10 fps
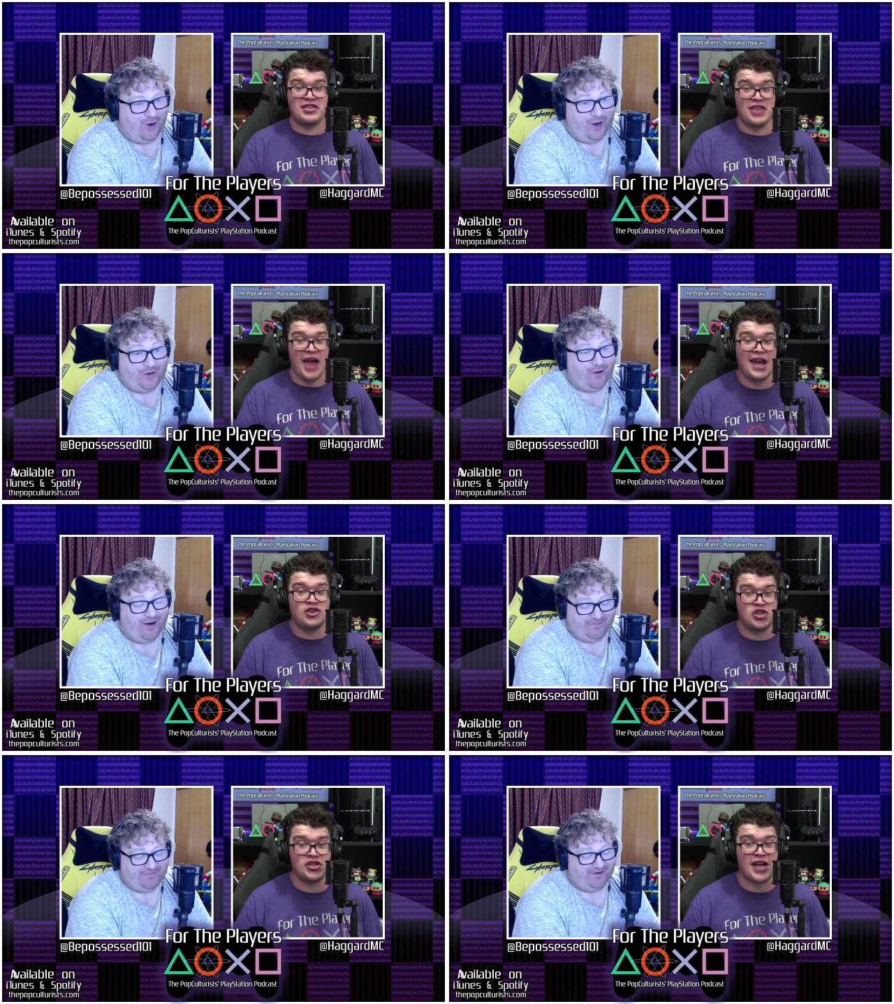Speaker 1: oh, they oh,
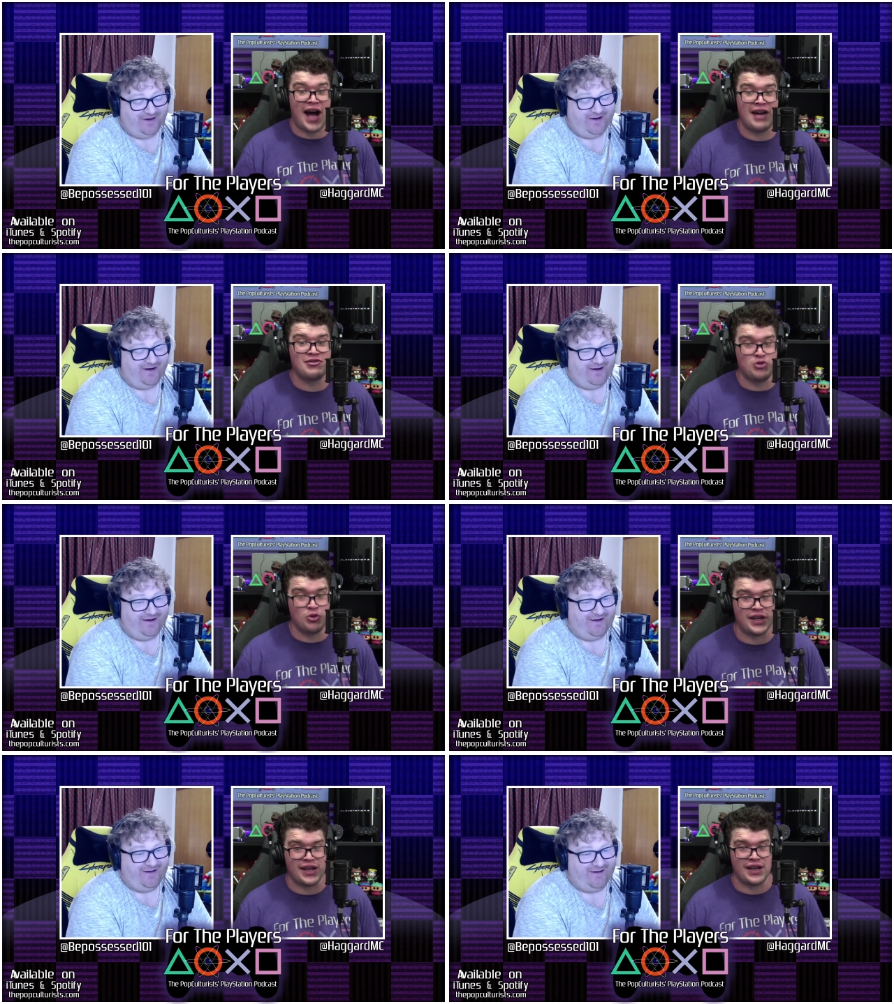no, just I'm,
Speaker 2: aren't
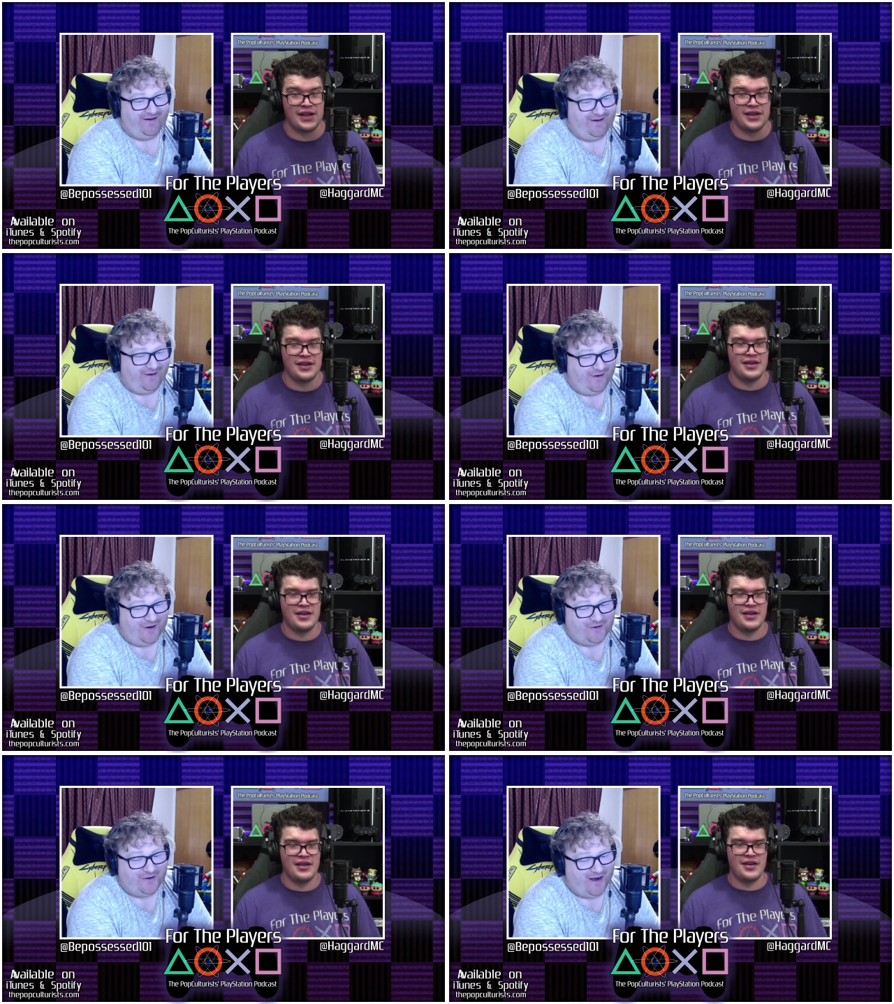doing it.
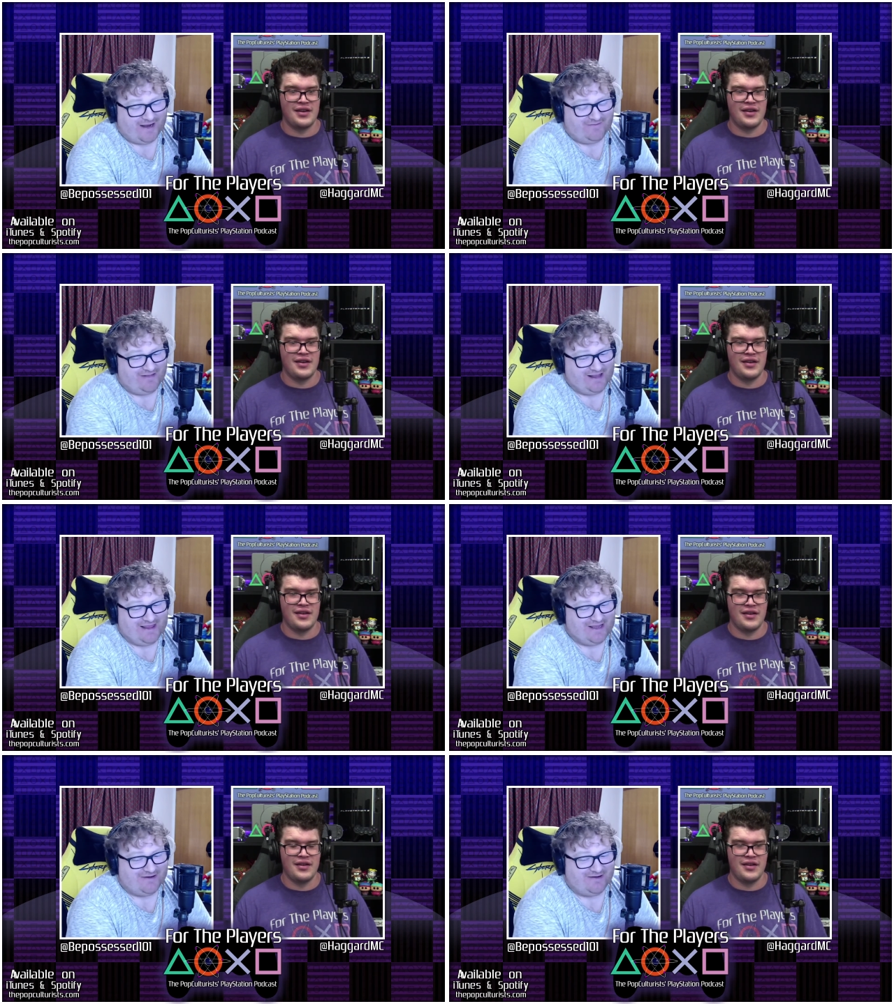Oh no, I
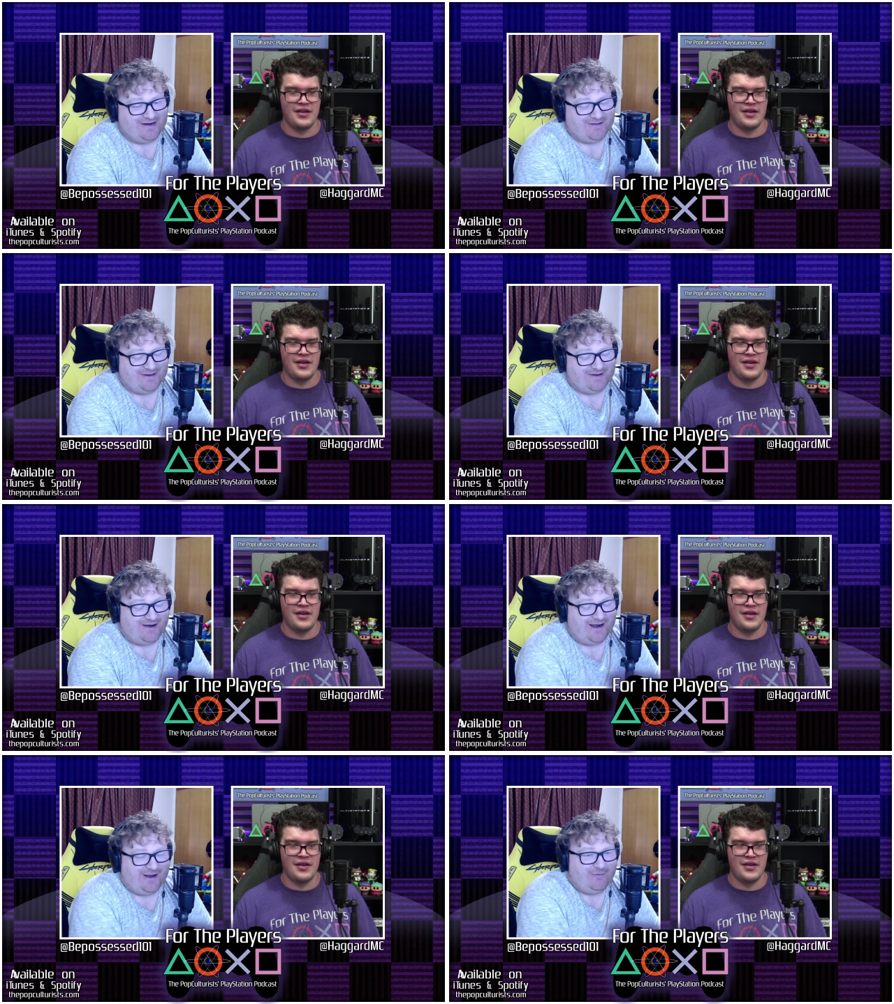completely agree with you.
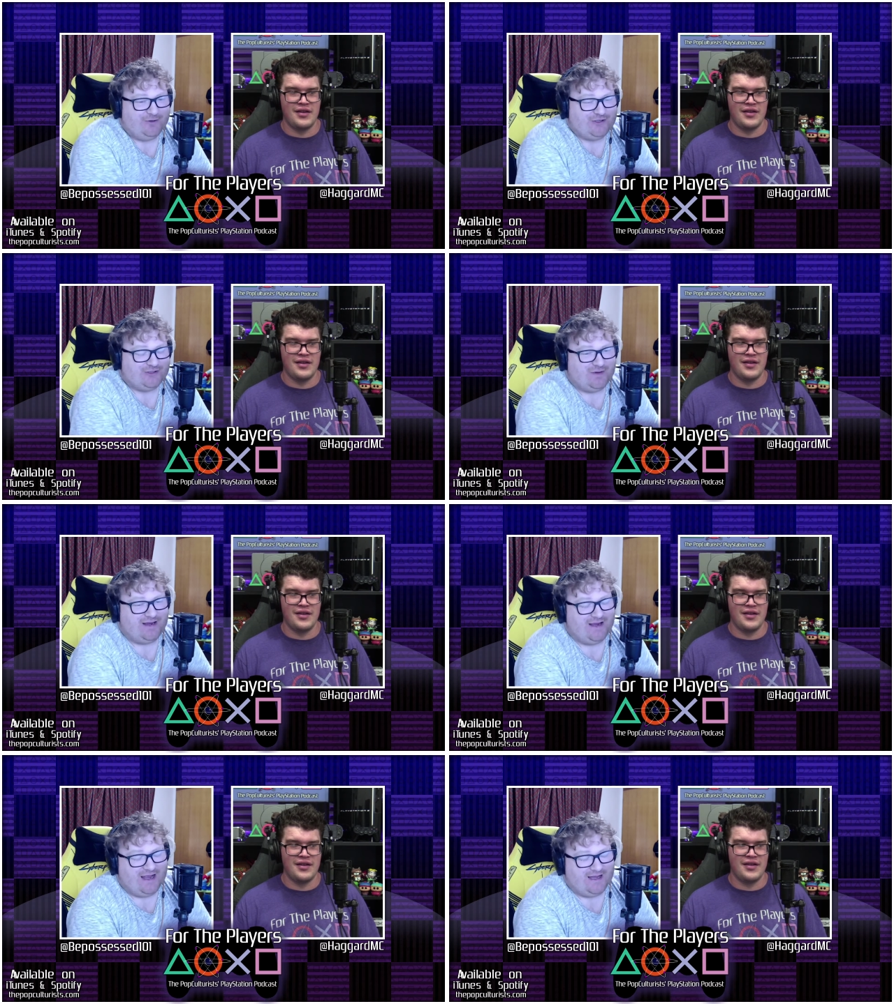I it would just be
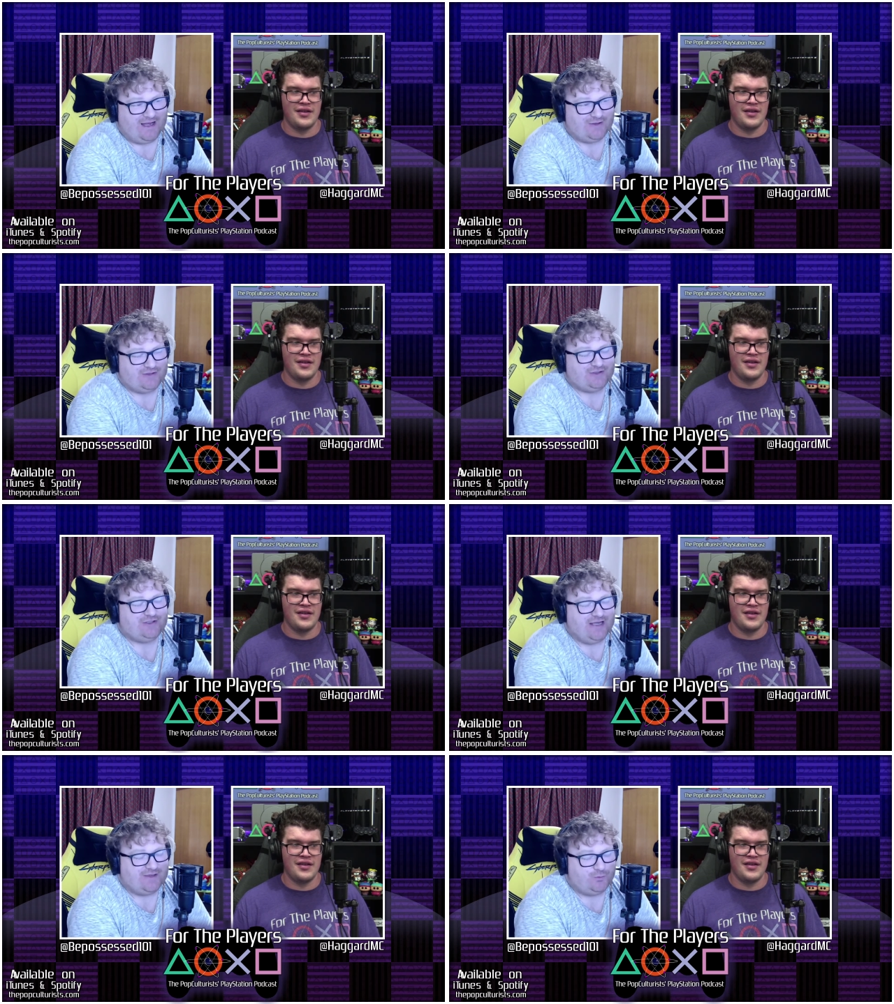it,
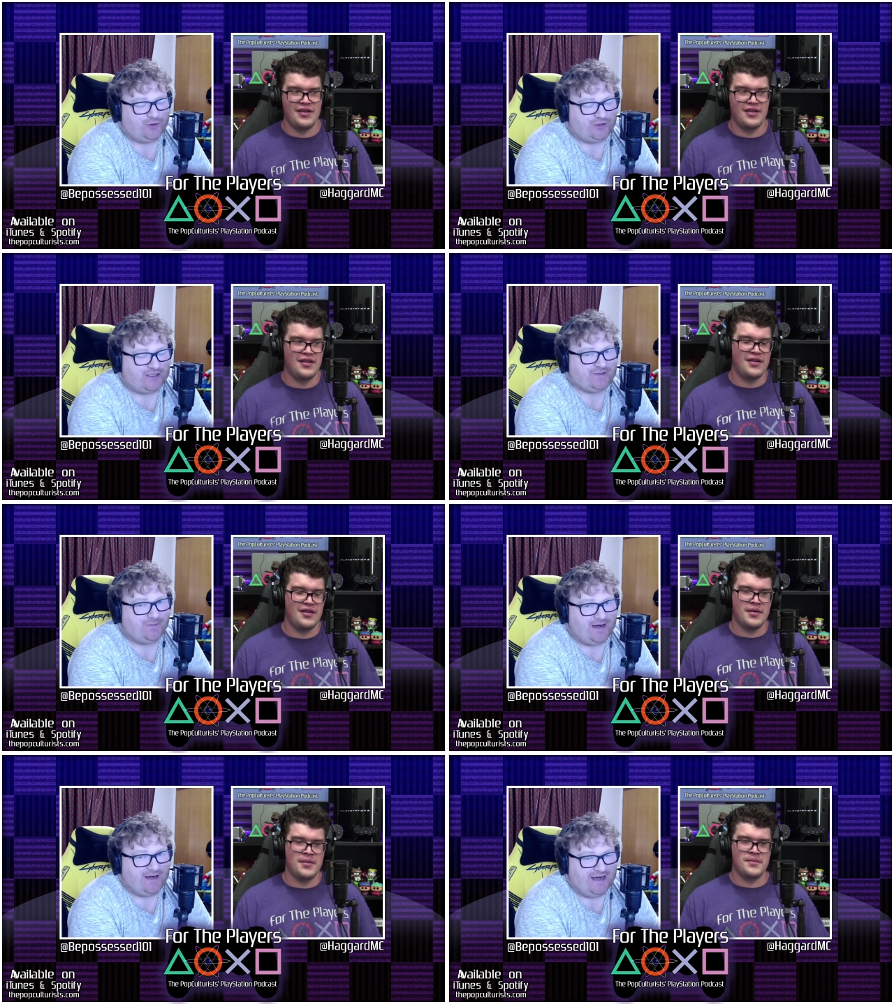it would just
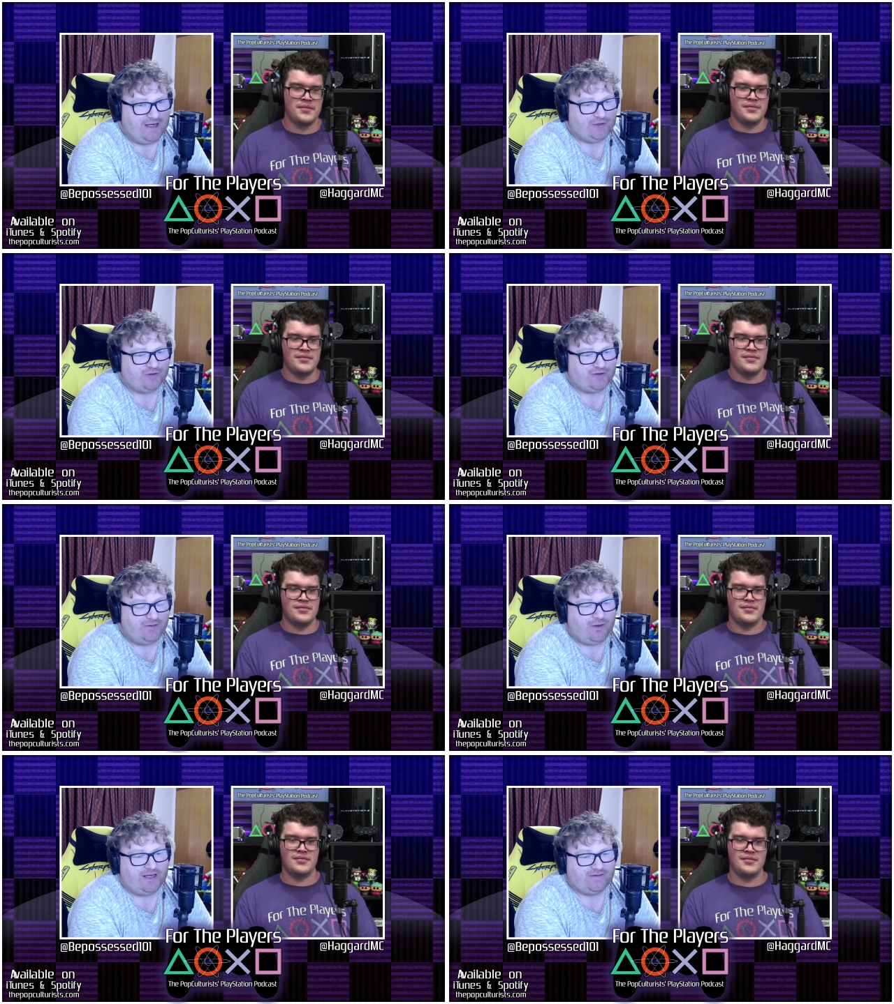be an
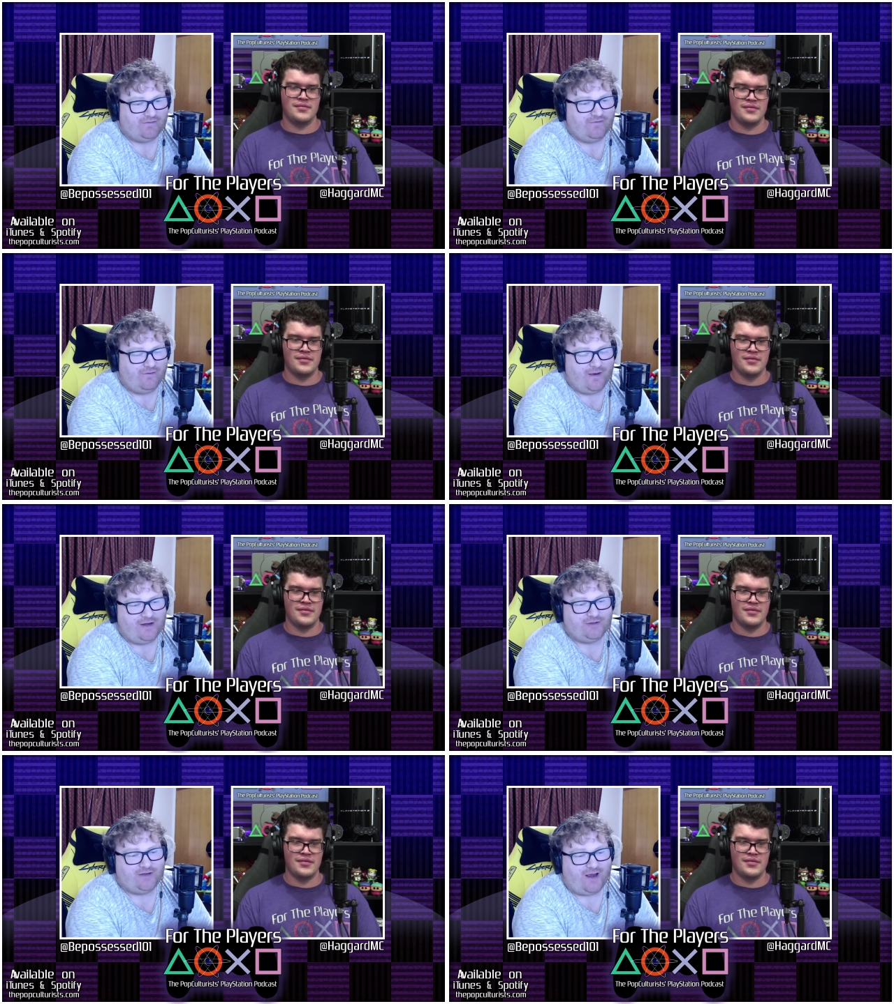interesting piece of
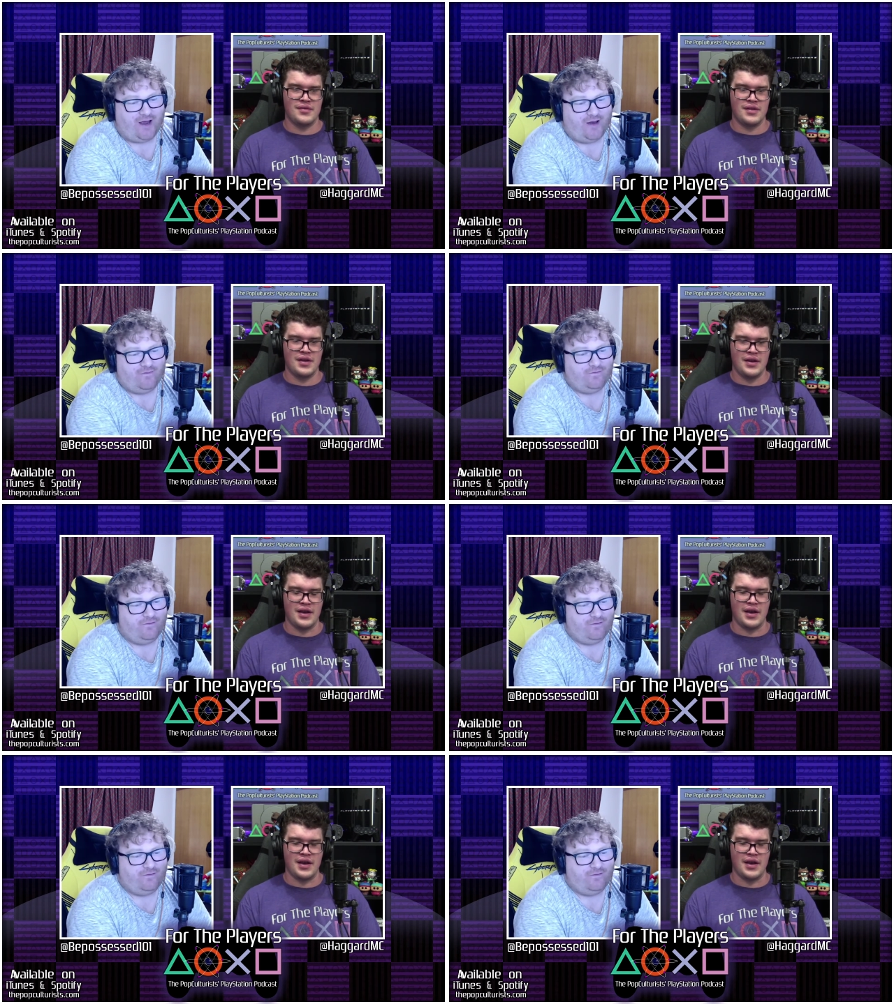information to have. Yeah.